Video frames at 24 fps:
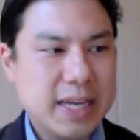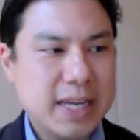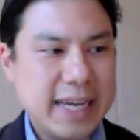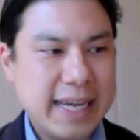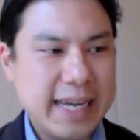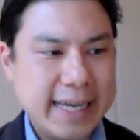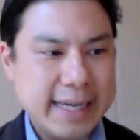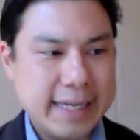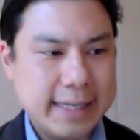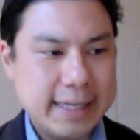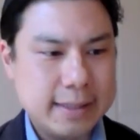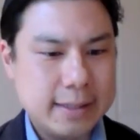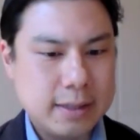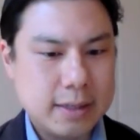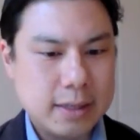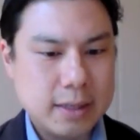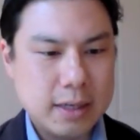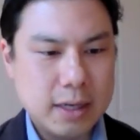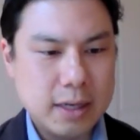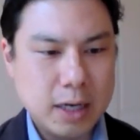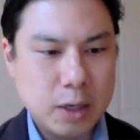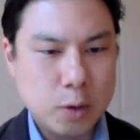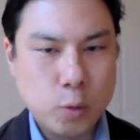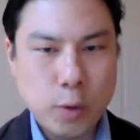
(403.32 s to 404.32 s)

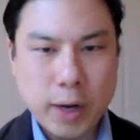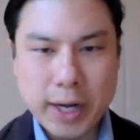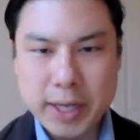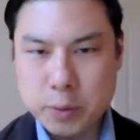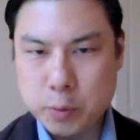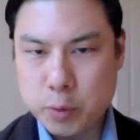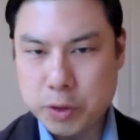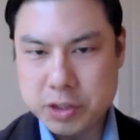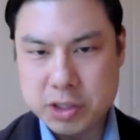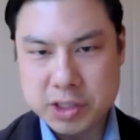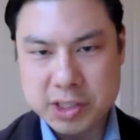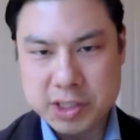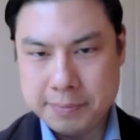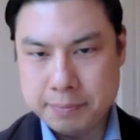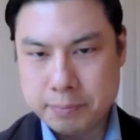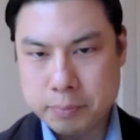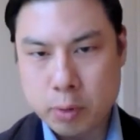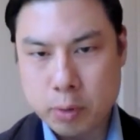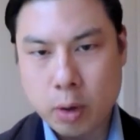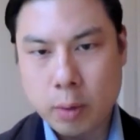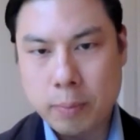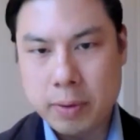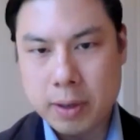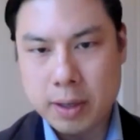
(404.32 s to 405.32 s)
in a way which is
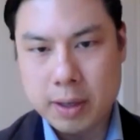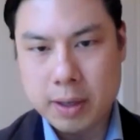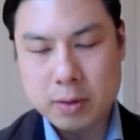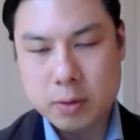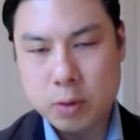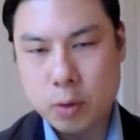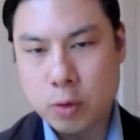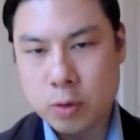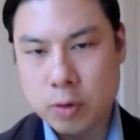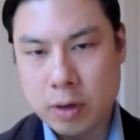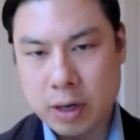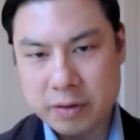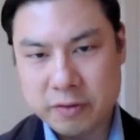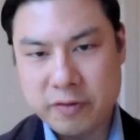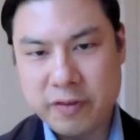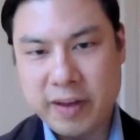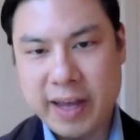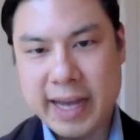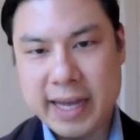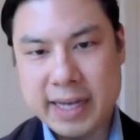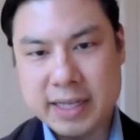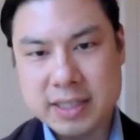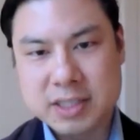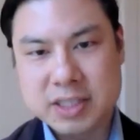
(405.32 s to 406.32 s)
improper or
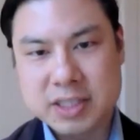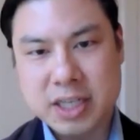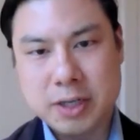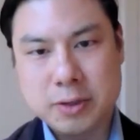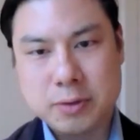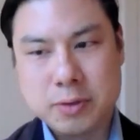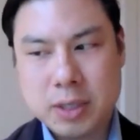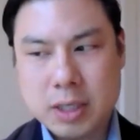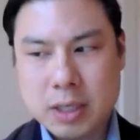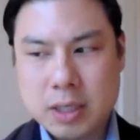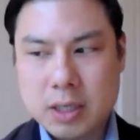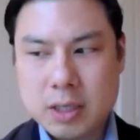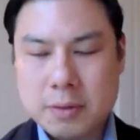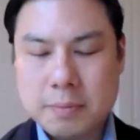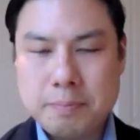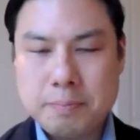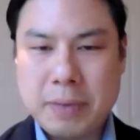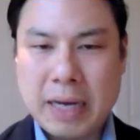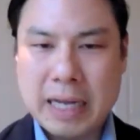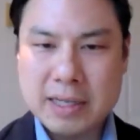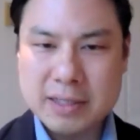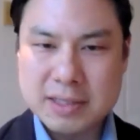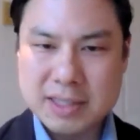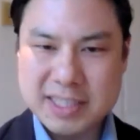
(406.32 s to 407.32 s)
unfair. So
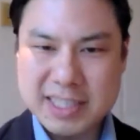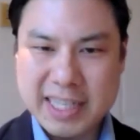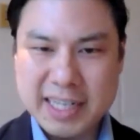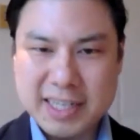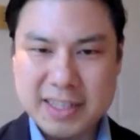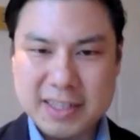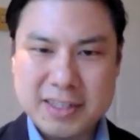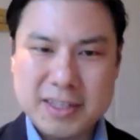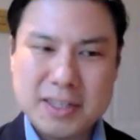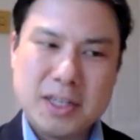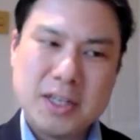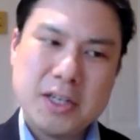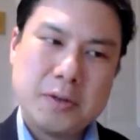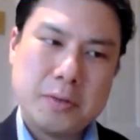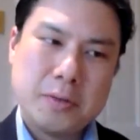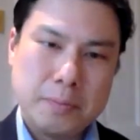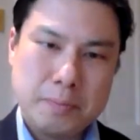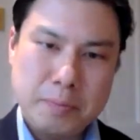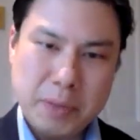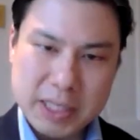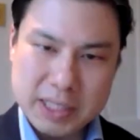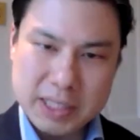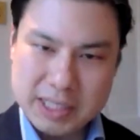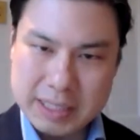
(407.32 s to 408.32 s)
balancing
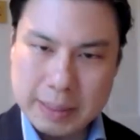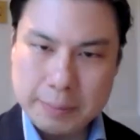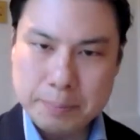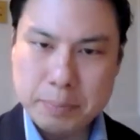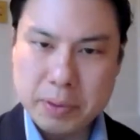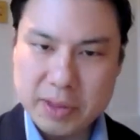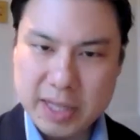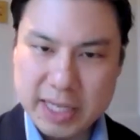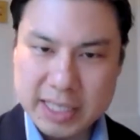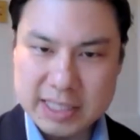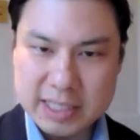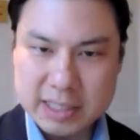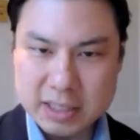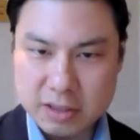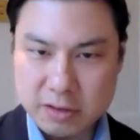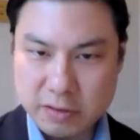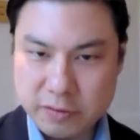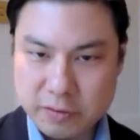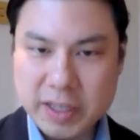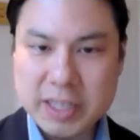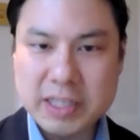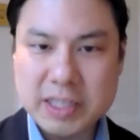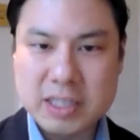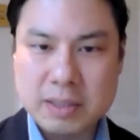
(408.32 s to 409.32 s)
being sympathetic to the
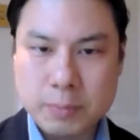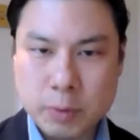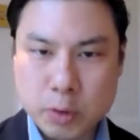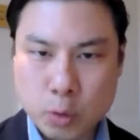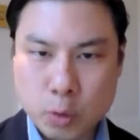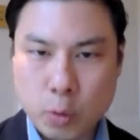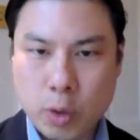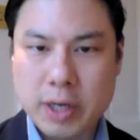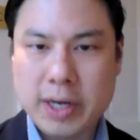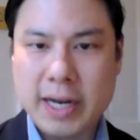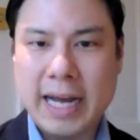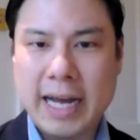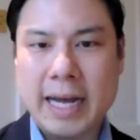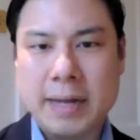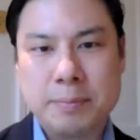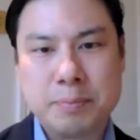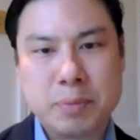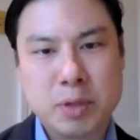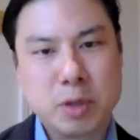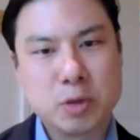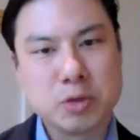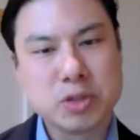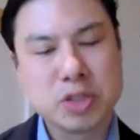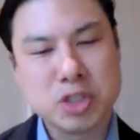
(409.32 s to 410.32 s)
victim on the one hand, but
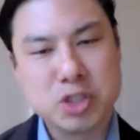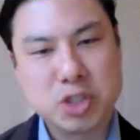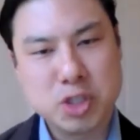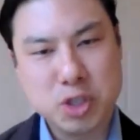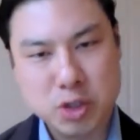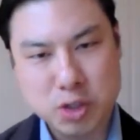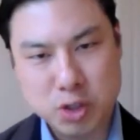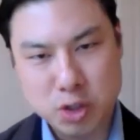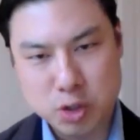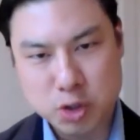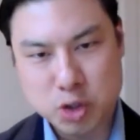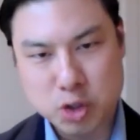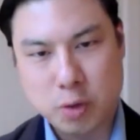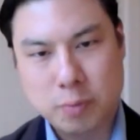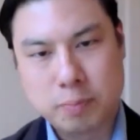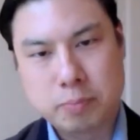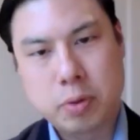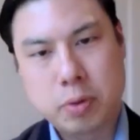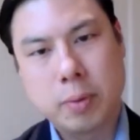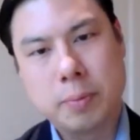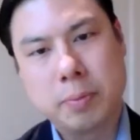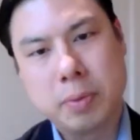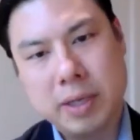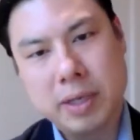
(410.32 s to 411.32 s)
also doing your job
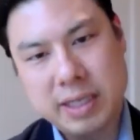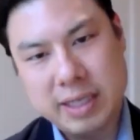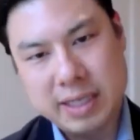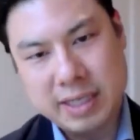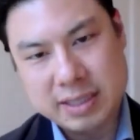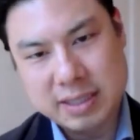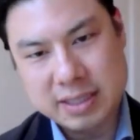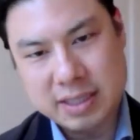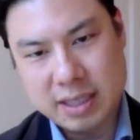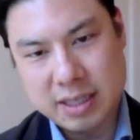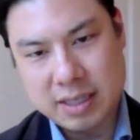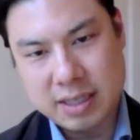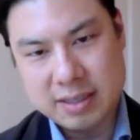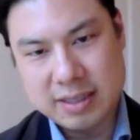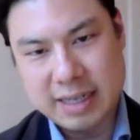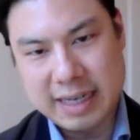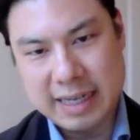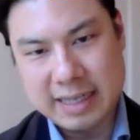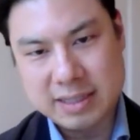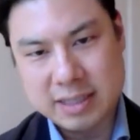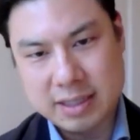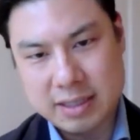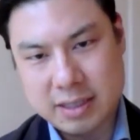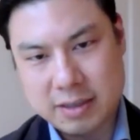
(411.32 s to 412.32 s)
properly as
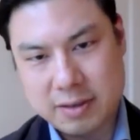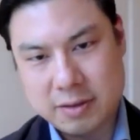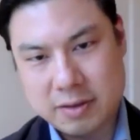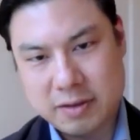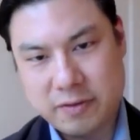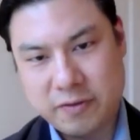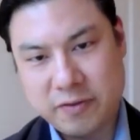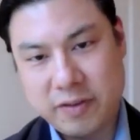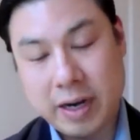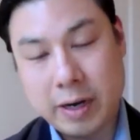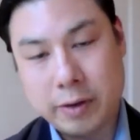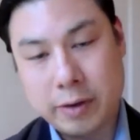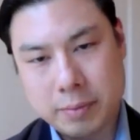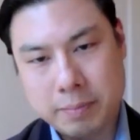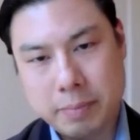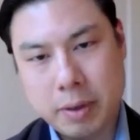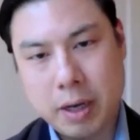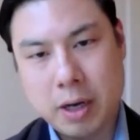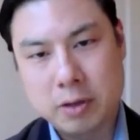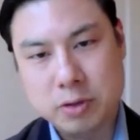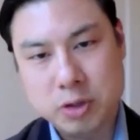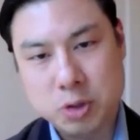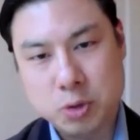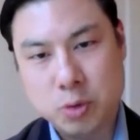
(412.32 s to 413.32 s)
a fair and
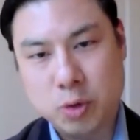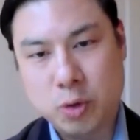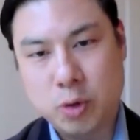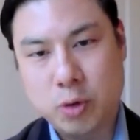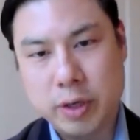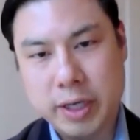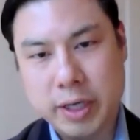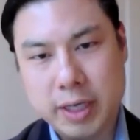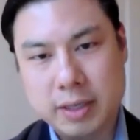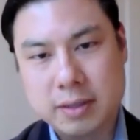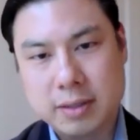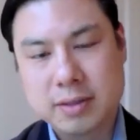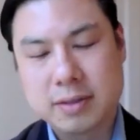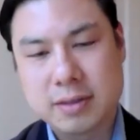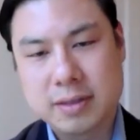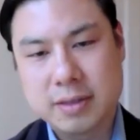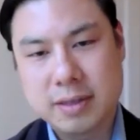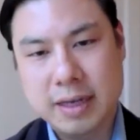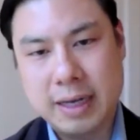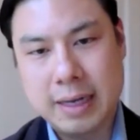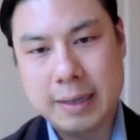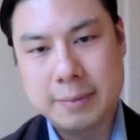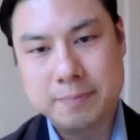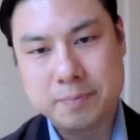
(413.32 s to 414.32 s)
impartial lawyer,
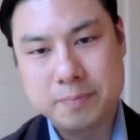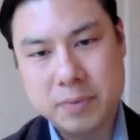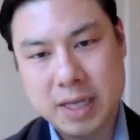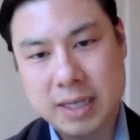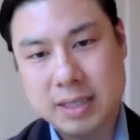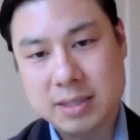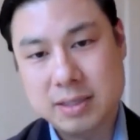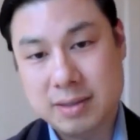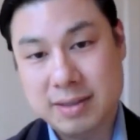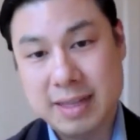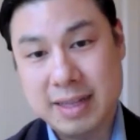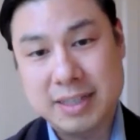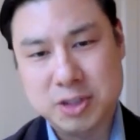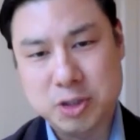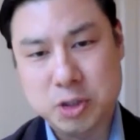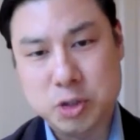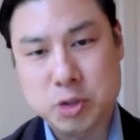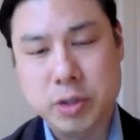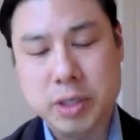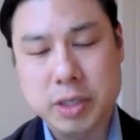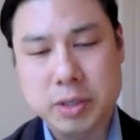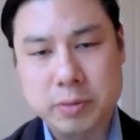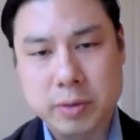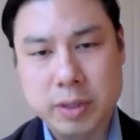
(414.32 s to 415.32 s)
that's the
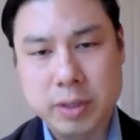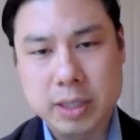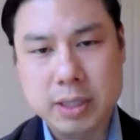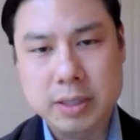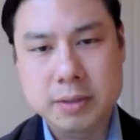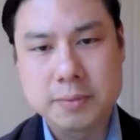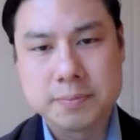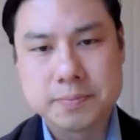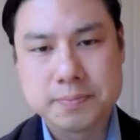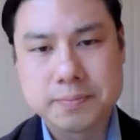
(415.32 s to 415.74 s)
trick, really.